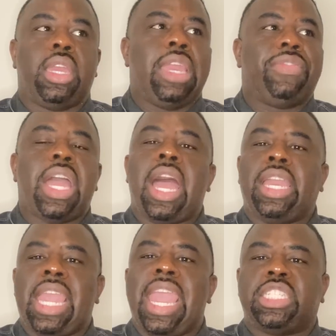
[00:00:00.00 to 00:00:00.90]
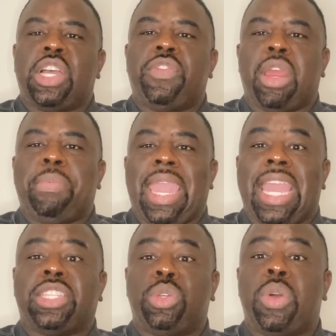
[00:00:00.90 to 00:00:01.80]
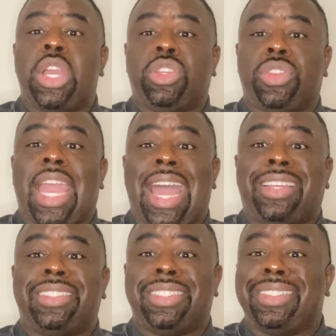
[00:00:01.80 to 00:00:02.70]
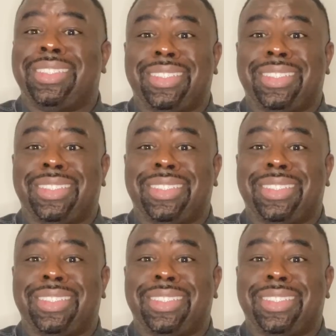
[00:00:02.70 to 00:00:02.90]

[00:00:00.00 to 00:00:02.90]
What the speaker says: If Kanye is over there paying $200,000,